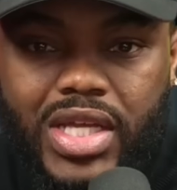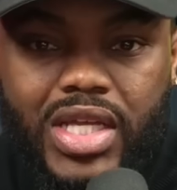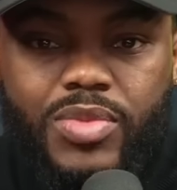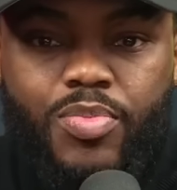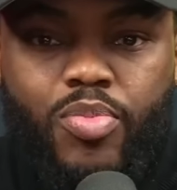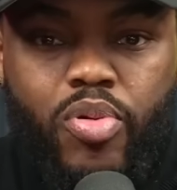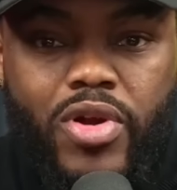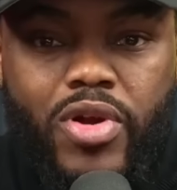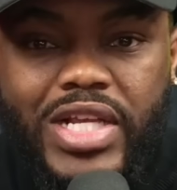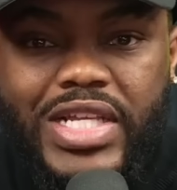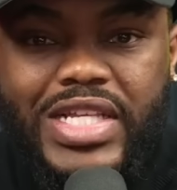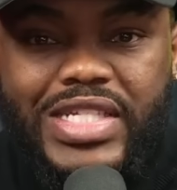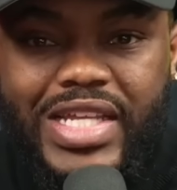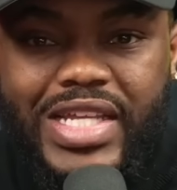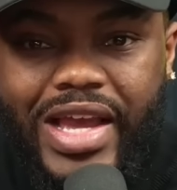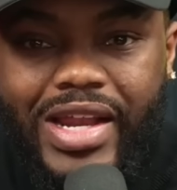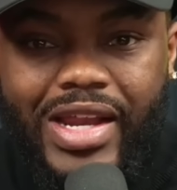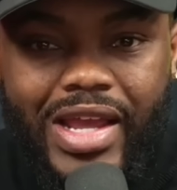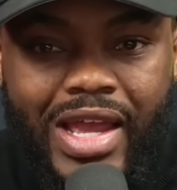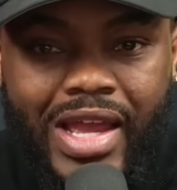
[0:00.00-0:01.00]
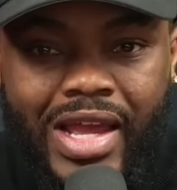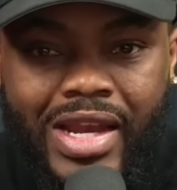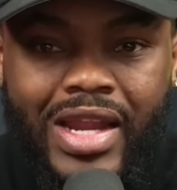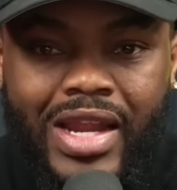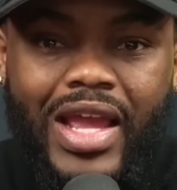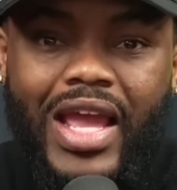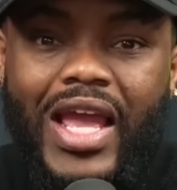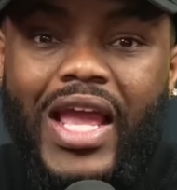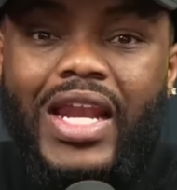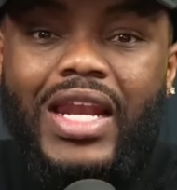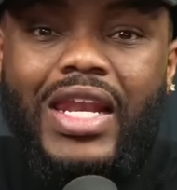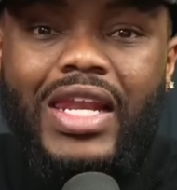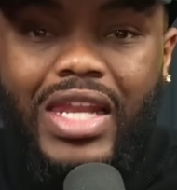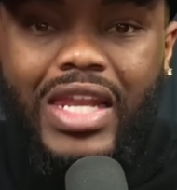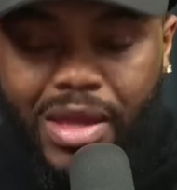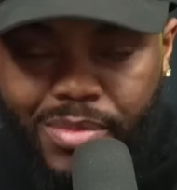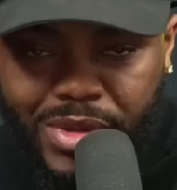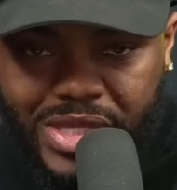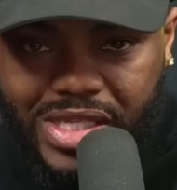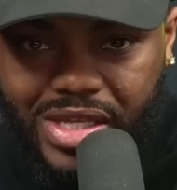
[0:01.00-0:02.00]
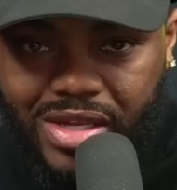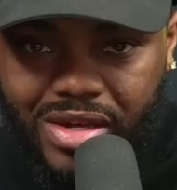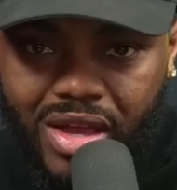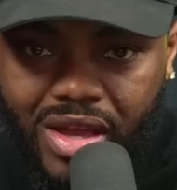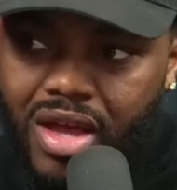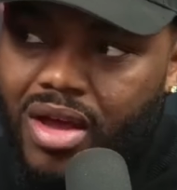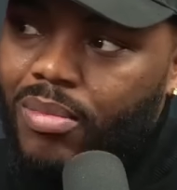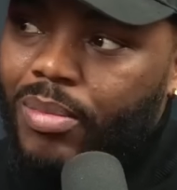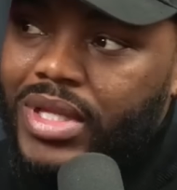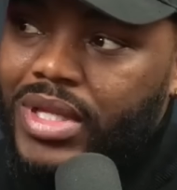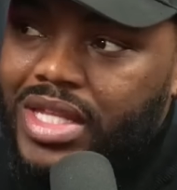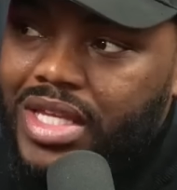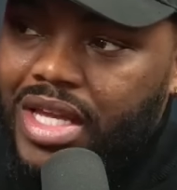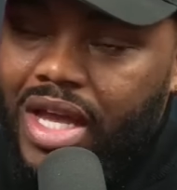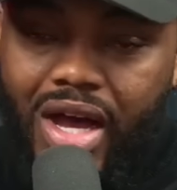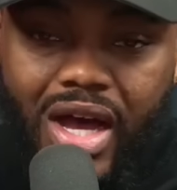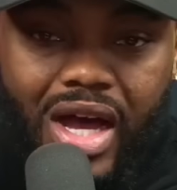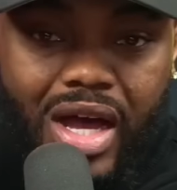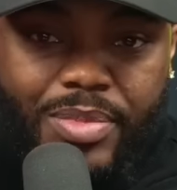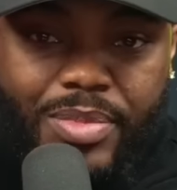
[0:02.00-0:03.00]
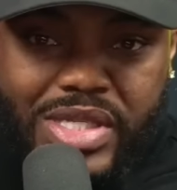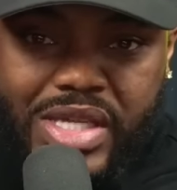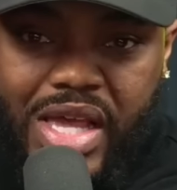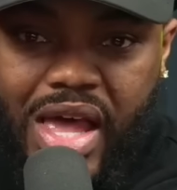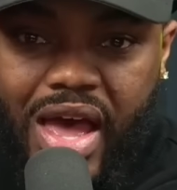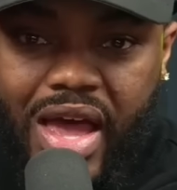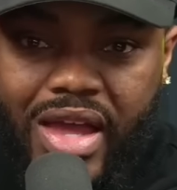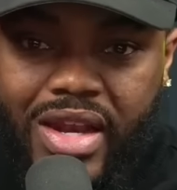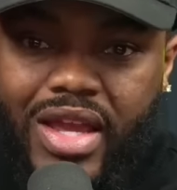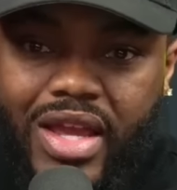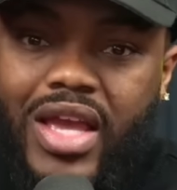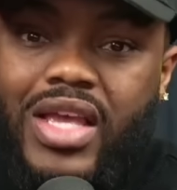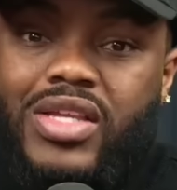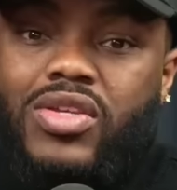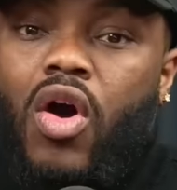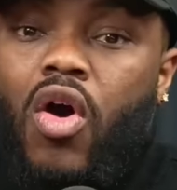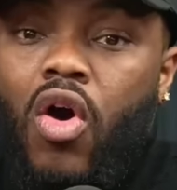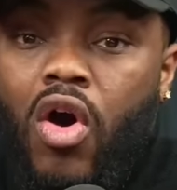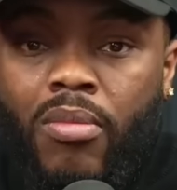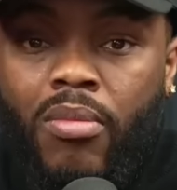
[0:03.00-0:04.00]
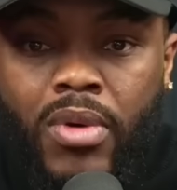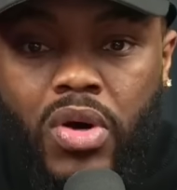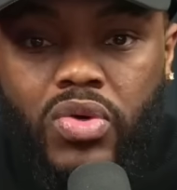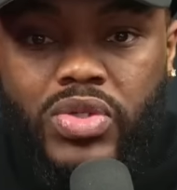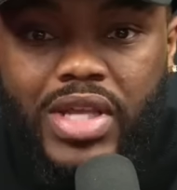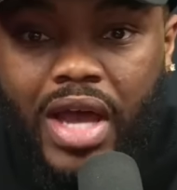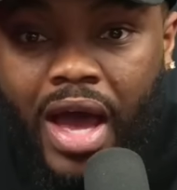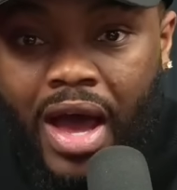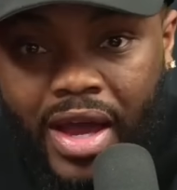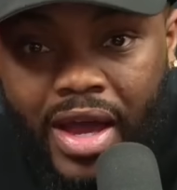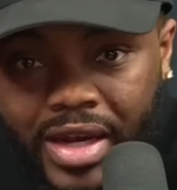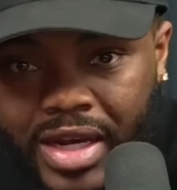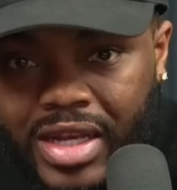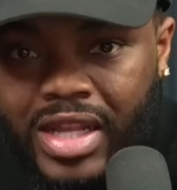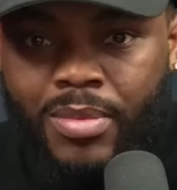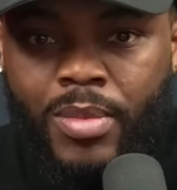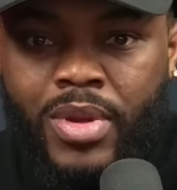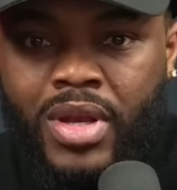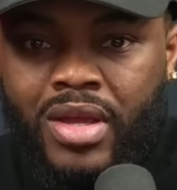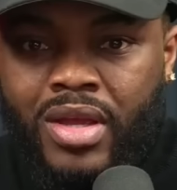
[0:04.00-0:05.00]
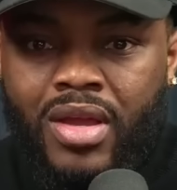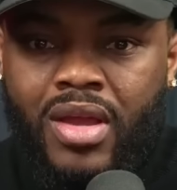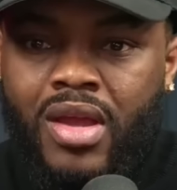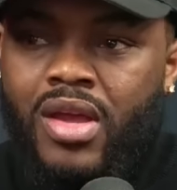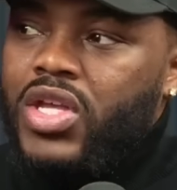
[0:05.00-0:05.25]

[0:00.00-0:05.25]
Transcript: is preset in and limited, but the upside is almost unlimited.